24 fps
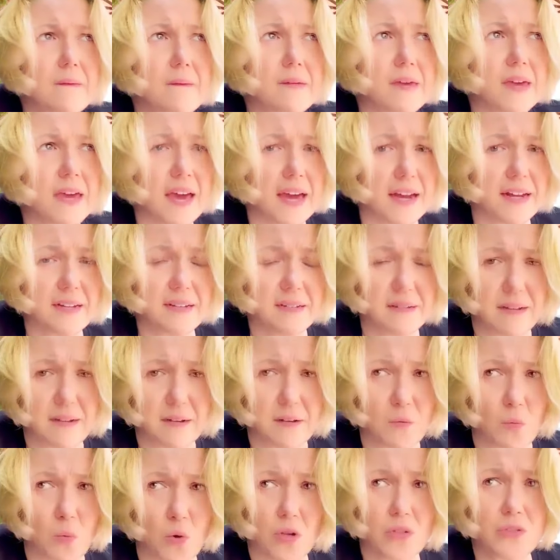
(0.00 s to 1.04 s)
He had
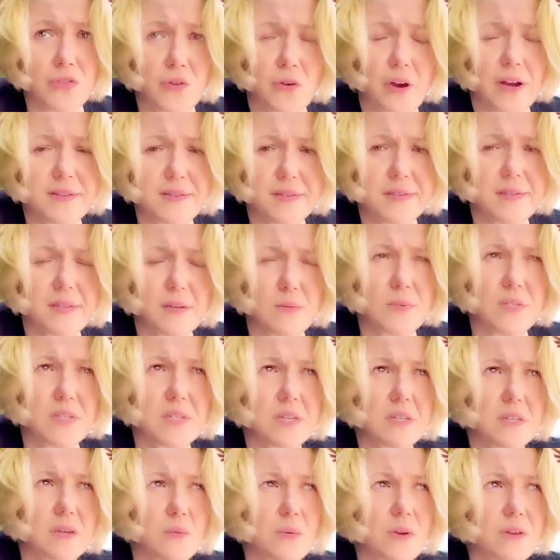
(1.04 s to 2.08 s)
a world crisis he was
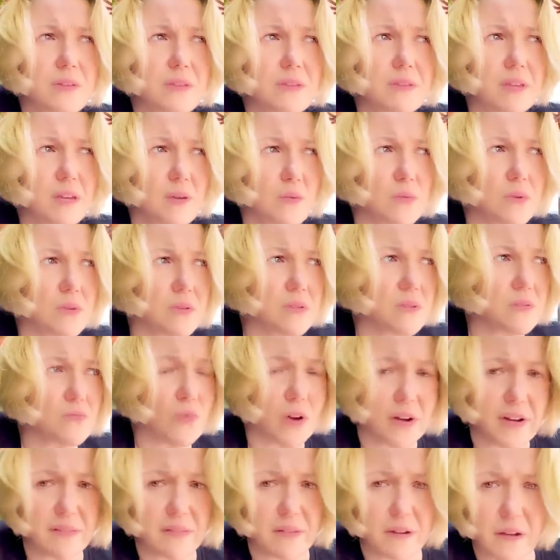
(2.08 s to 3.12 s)
dealing with. He was
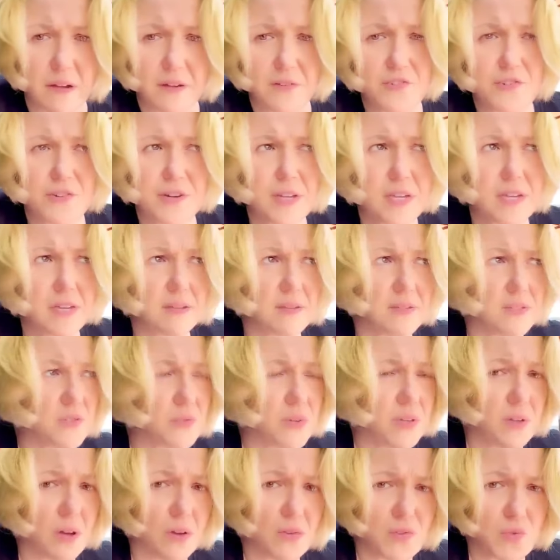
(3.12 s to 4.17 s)
running the country. He was
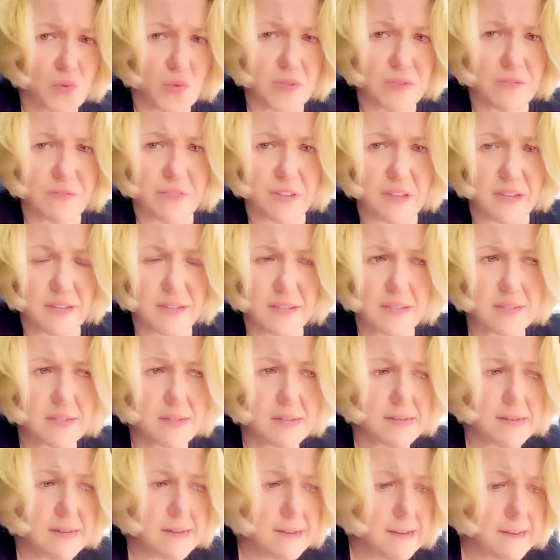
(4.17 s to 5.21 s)
doing all sorts of things.
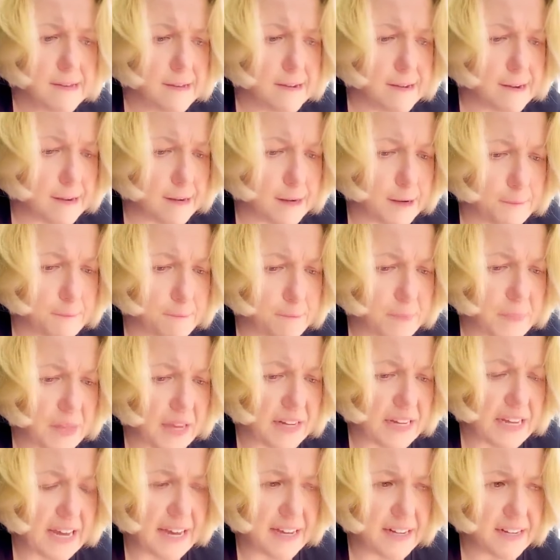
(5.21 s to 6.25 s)
And
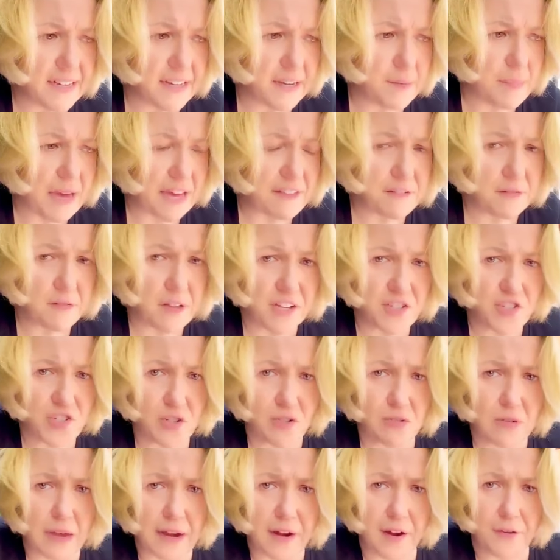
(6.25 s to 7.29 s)
he had a
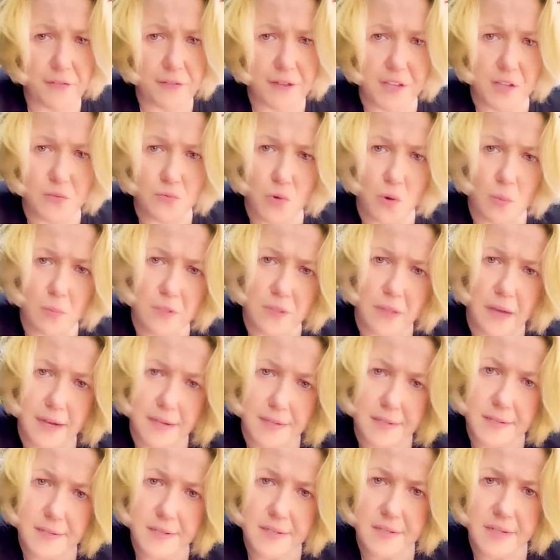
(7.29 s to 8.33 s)
pathological liar that you
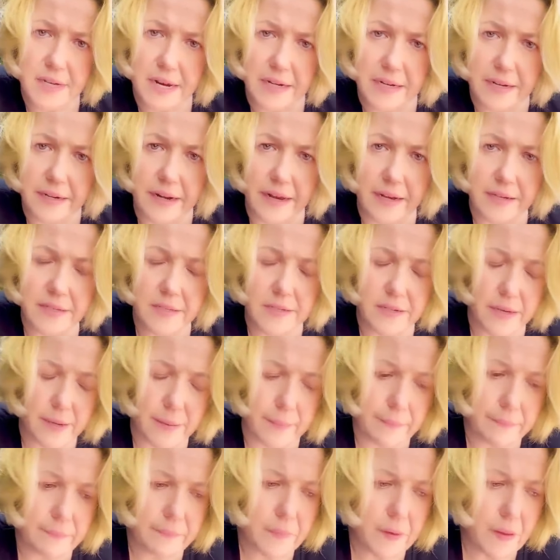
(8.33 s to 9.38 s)
normalized standing next to him.